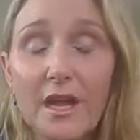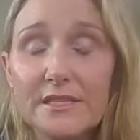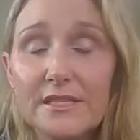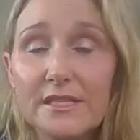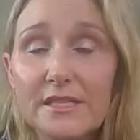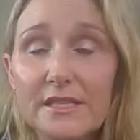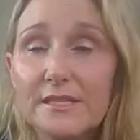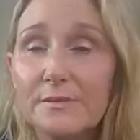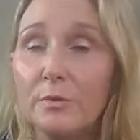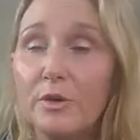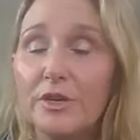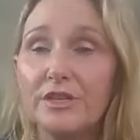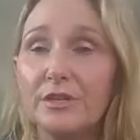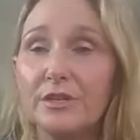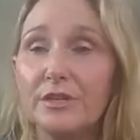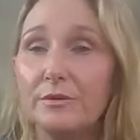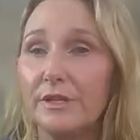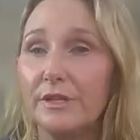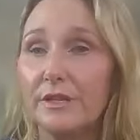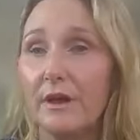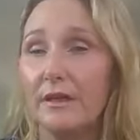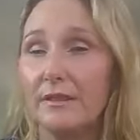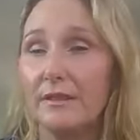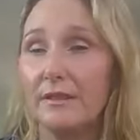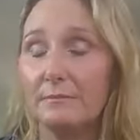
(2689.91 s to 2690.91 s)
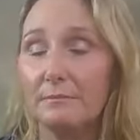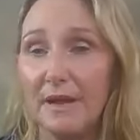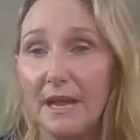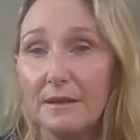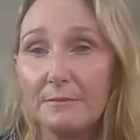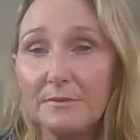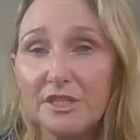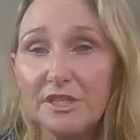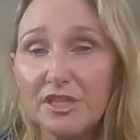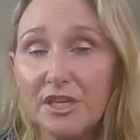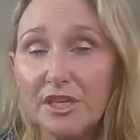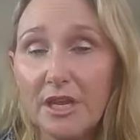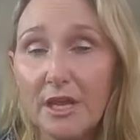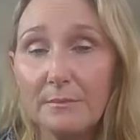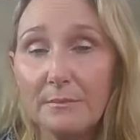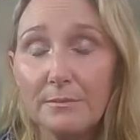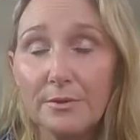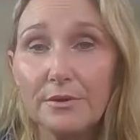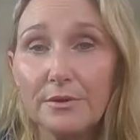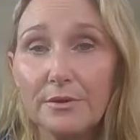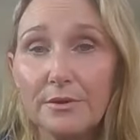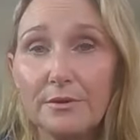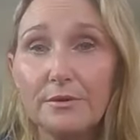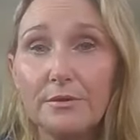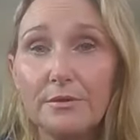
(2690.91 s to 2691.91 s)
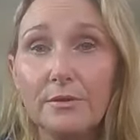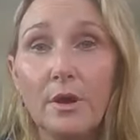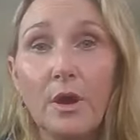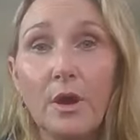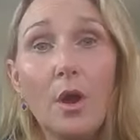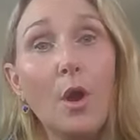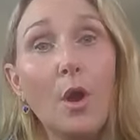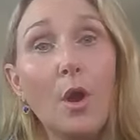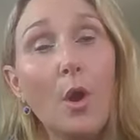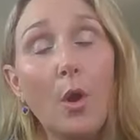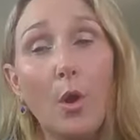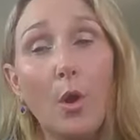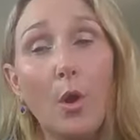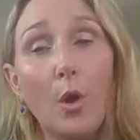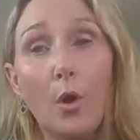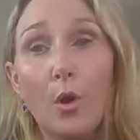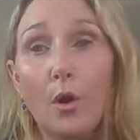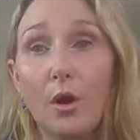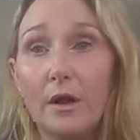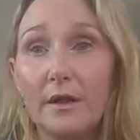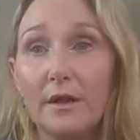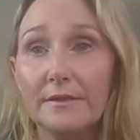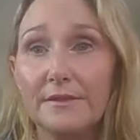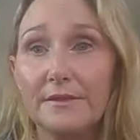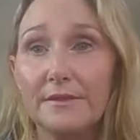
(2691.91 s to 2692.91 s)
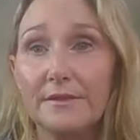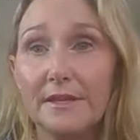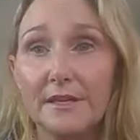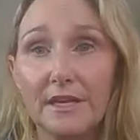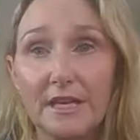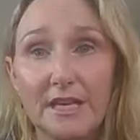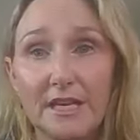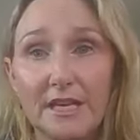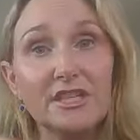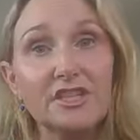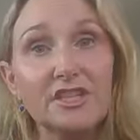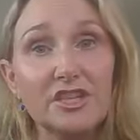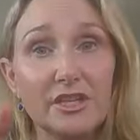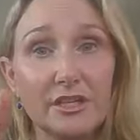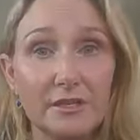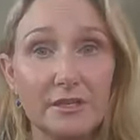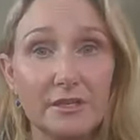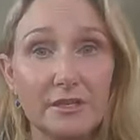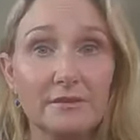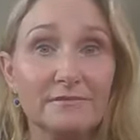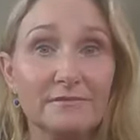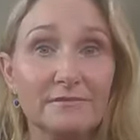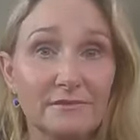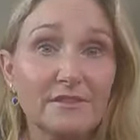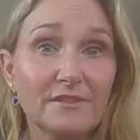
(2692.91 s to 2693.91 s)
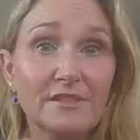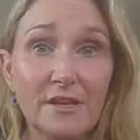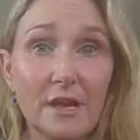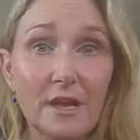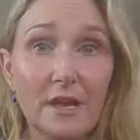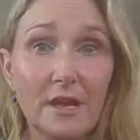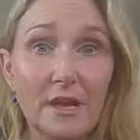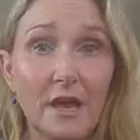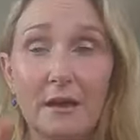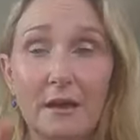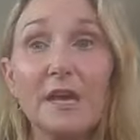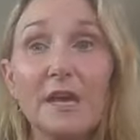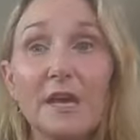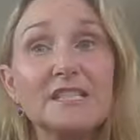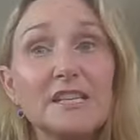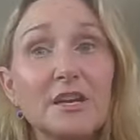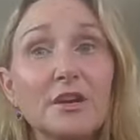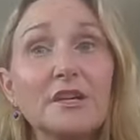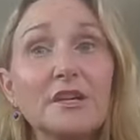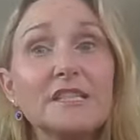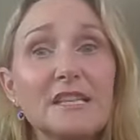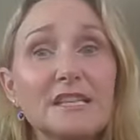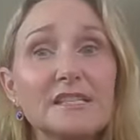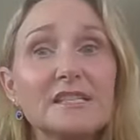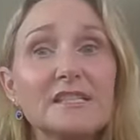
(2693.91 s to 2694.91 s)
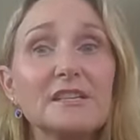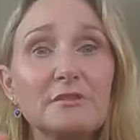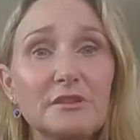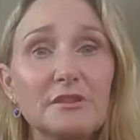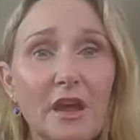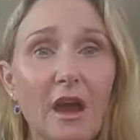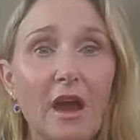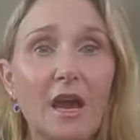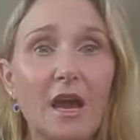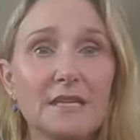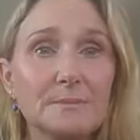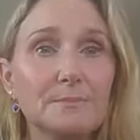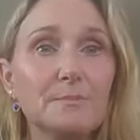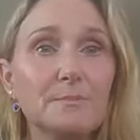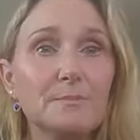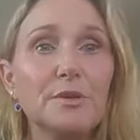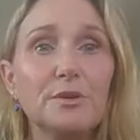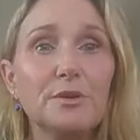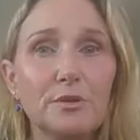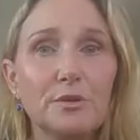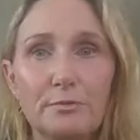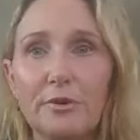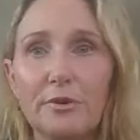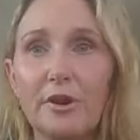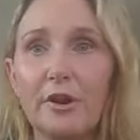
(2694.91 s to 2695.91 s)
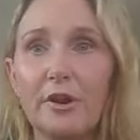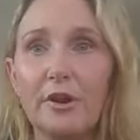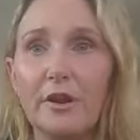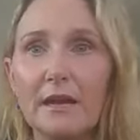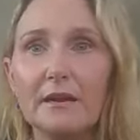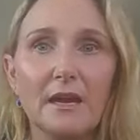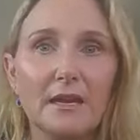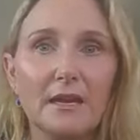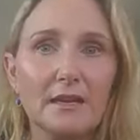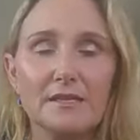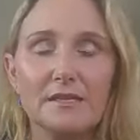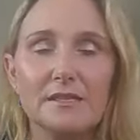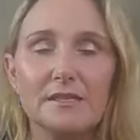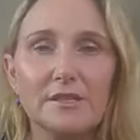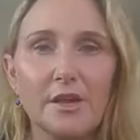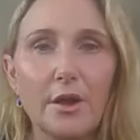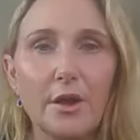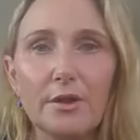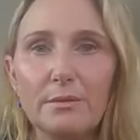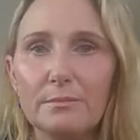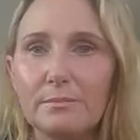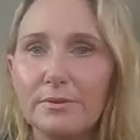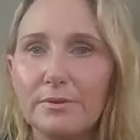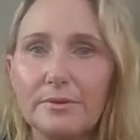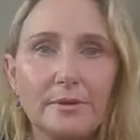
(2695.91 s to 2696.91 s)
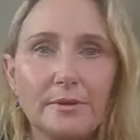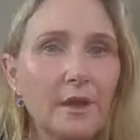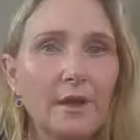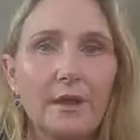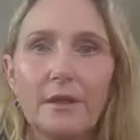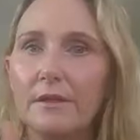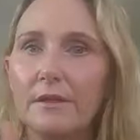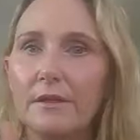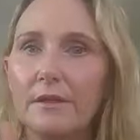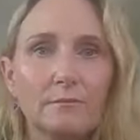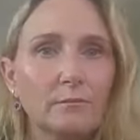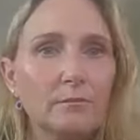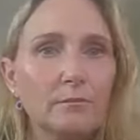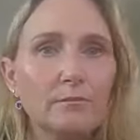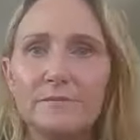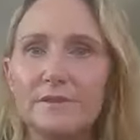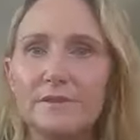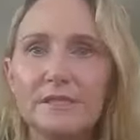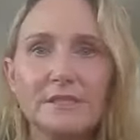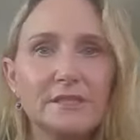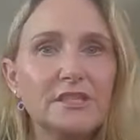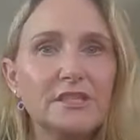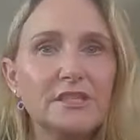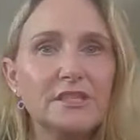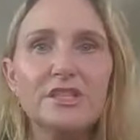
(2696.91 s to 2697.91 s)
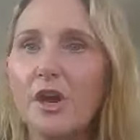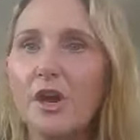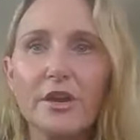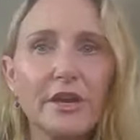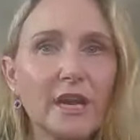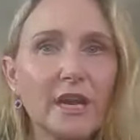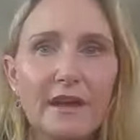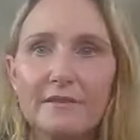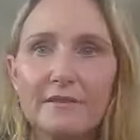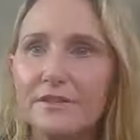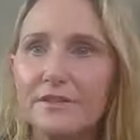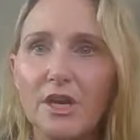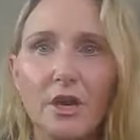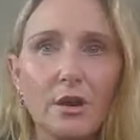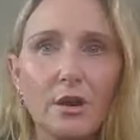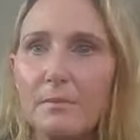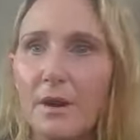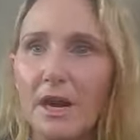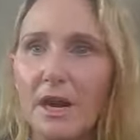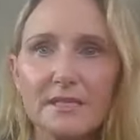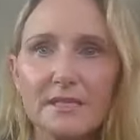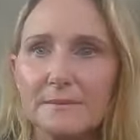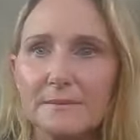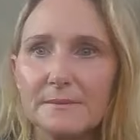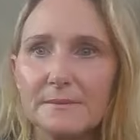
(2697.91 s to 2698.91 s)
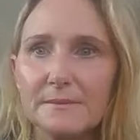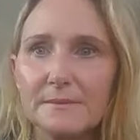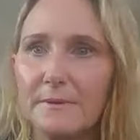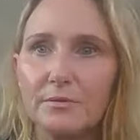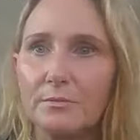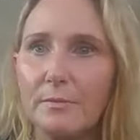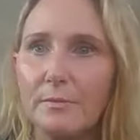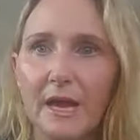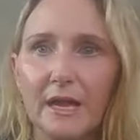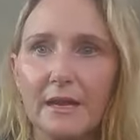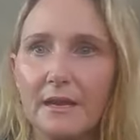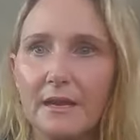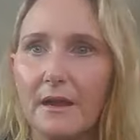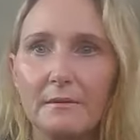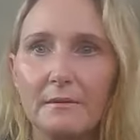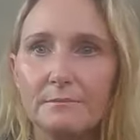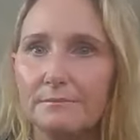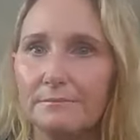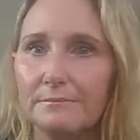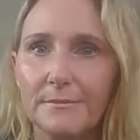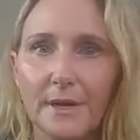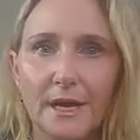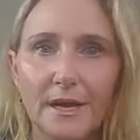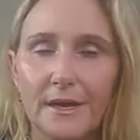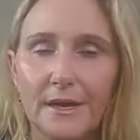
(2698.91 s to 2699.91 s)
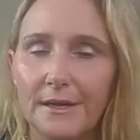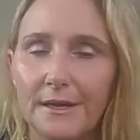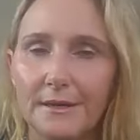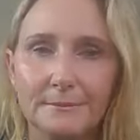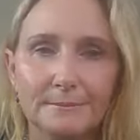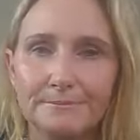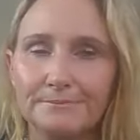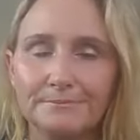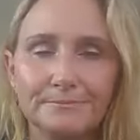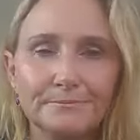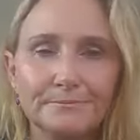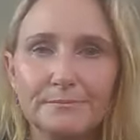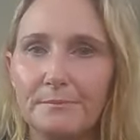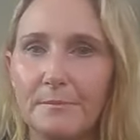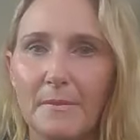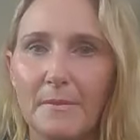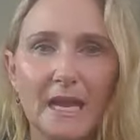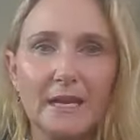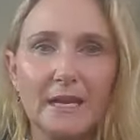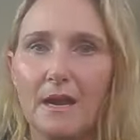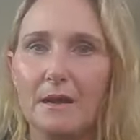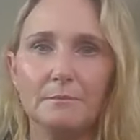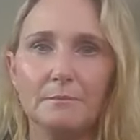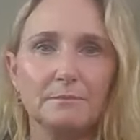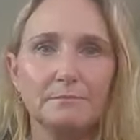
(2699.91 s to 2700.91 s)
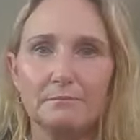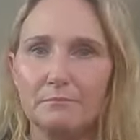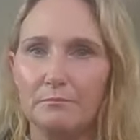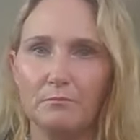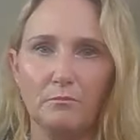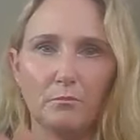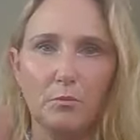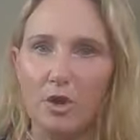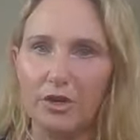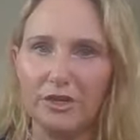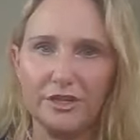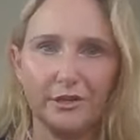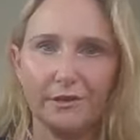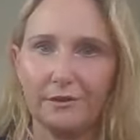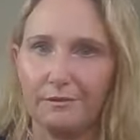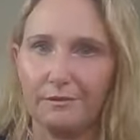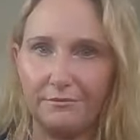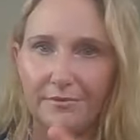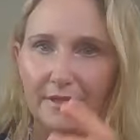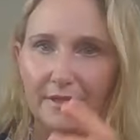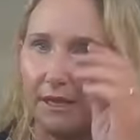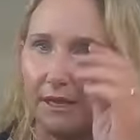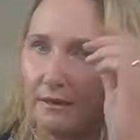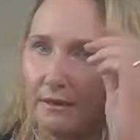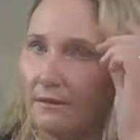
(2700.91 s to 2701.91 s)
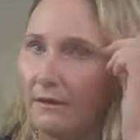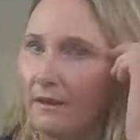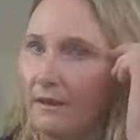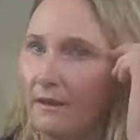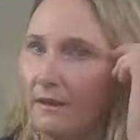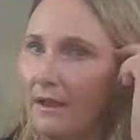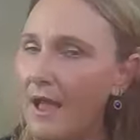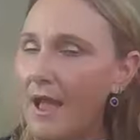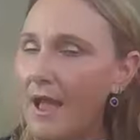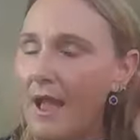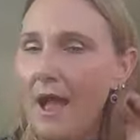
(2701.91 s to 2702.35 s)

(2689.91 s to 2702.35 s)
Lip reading: I just wash it with either baby shampoo or the kitchen. As long as it's a nice pure product like a soap, You don't have to go and buy a special makeup washer thing.